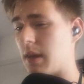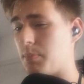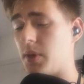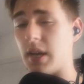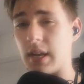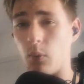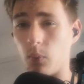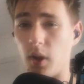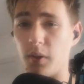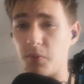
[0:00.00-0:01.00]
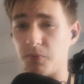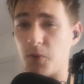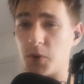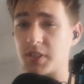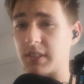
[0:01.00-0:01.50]
They put it in a wallet
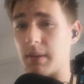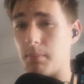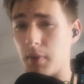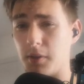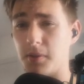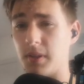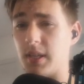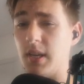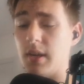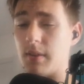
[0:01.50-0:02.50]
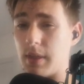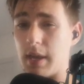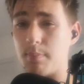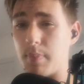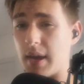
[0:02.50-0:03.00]
first, and then monthly
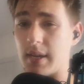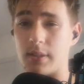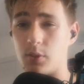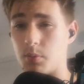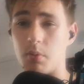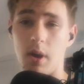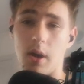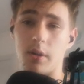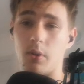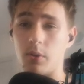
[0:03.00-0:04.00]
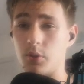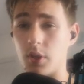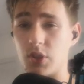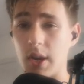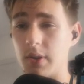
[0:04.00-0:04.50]
they pay it to uh,
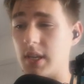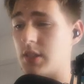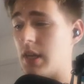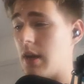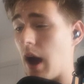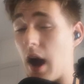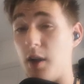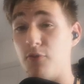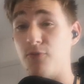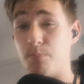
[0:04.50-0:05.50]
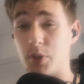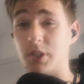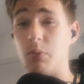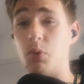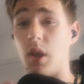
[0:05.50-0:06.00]
the charities. I
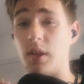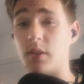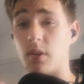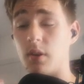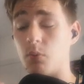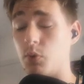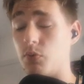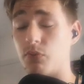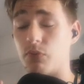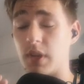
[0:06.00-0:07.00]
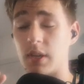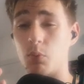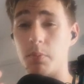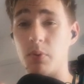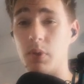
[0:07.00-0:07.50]
personally would like would think it
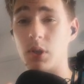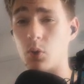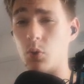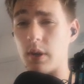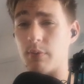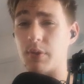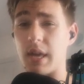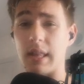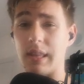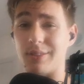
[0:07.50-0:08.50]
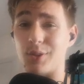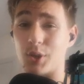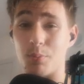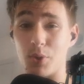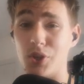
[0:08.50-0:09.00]
would be really cool if they let the
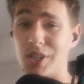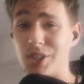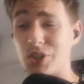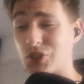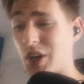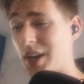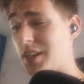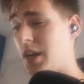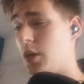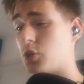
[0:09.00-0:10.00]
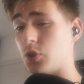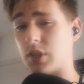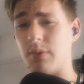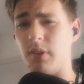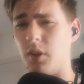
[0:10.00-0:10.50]
community decide. So
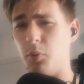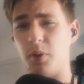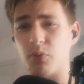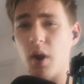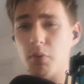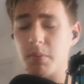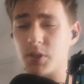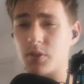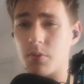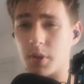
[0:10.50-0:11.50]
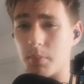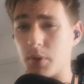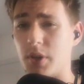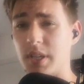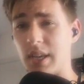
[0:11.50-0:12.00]
to give a little bit of governance to the
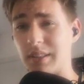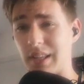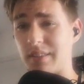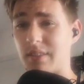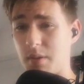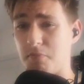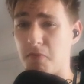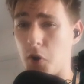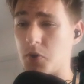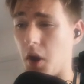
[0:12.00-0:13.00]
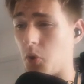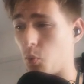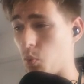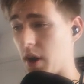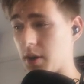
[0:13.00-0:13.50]
community and let them vote on
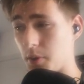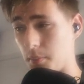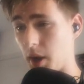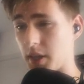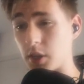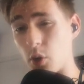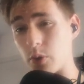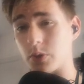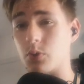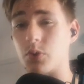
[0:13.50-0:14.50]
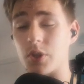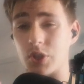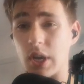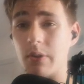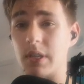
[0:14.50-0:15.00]
where the money goes to, to the
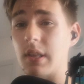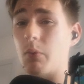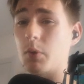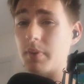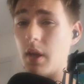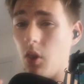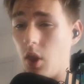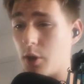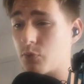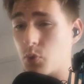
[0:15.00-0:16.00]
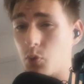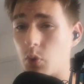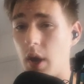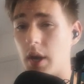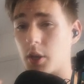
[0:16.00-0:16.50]
charity. That would be a lot of
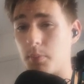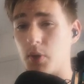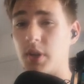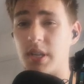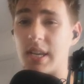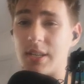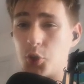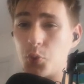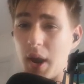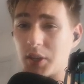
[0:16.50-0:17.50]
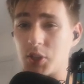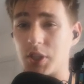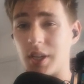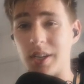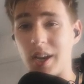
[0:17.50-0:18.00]
cool community
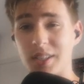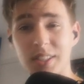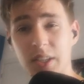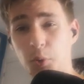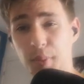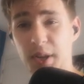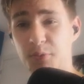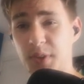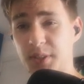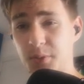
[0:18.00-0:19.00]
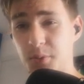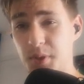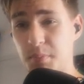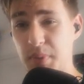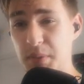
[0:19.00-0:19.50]
interaction, nice little benefit to
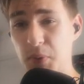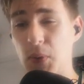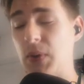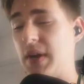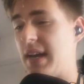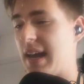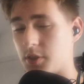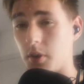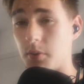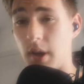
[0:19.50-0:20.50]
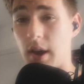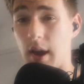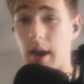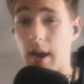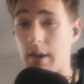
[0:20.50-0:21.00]
the people. So uh,
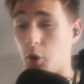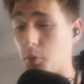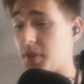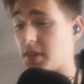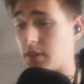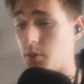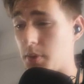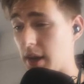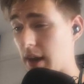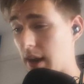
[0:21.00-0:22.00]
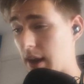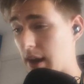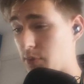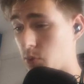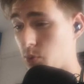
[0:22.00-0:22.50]
I, I hope that they do that. I
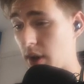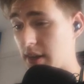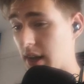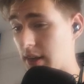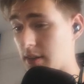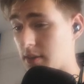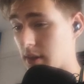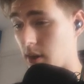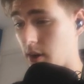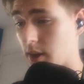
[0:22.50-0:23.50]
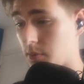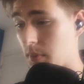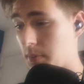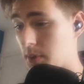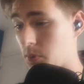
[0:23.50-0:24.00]
haven't read anything on it.
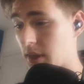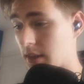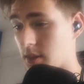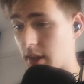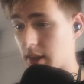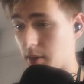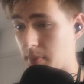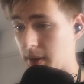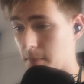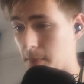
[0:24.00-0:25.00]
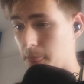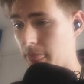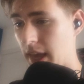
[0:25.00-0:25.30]
Maybe we get to that in a bit.